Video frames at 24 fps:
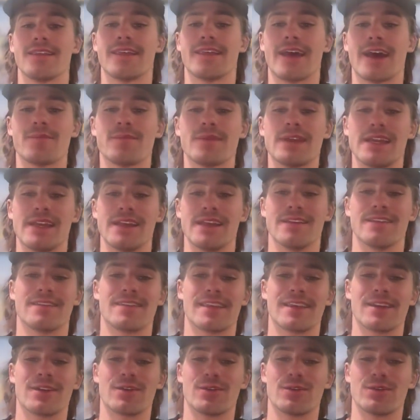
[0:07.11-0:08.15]
That
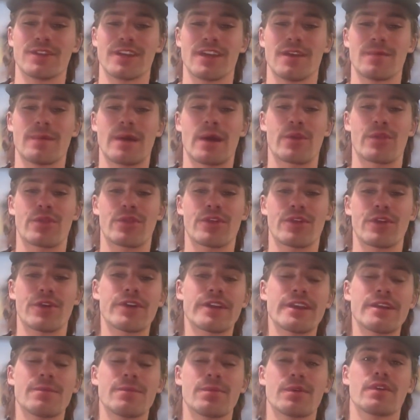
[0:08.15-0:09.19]
means that only about
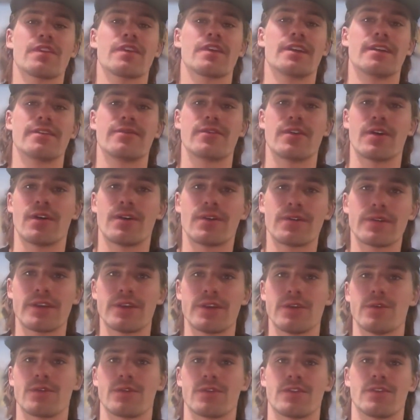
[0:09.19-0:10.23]
30% of all
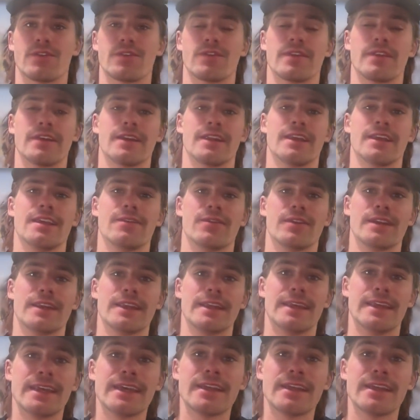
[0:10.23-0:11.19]
users that even